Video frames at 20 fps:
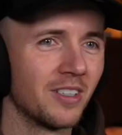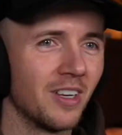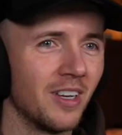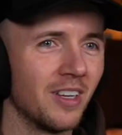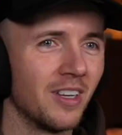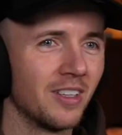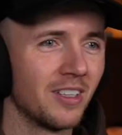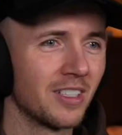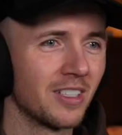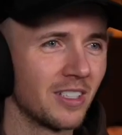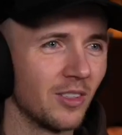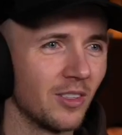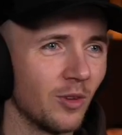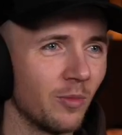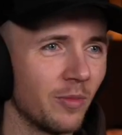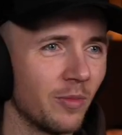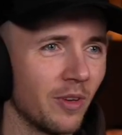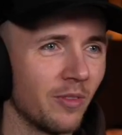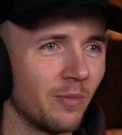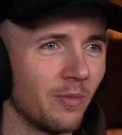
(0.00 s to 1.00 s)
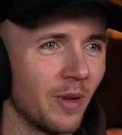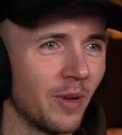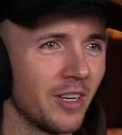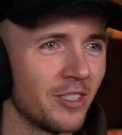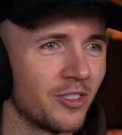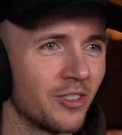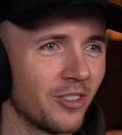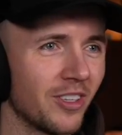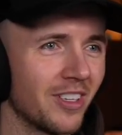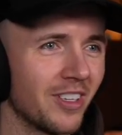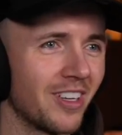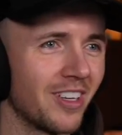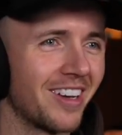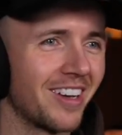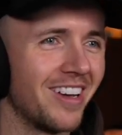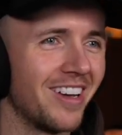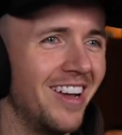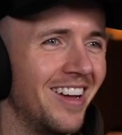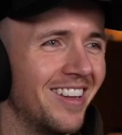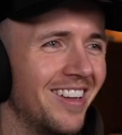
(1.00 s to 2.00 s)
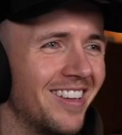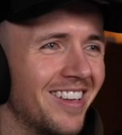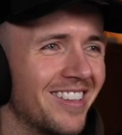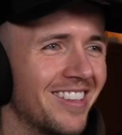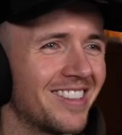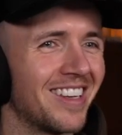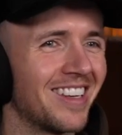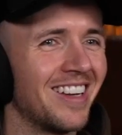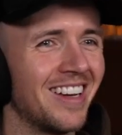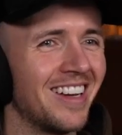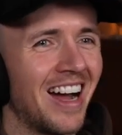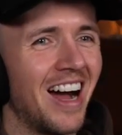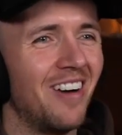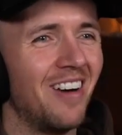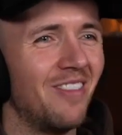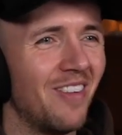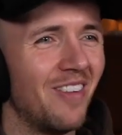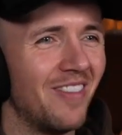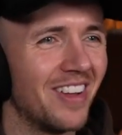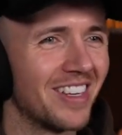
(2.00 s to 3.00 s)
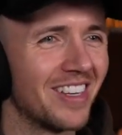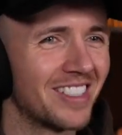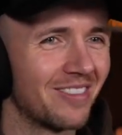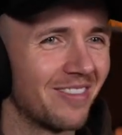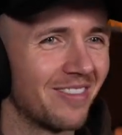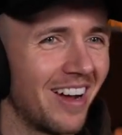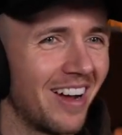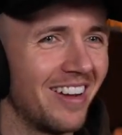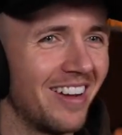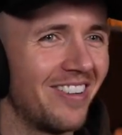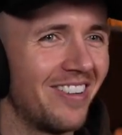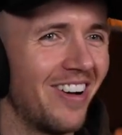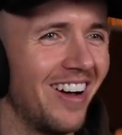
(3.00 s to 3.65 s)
this little bit of pastry. Like, how am I meant to survive?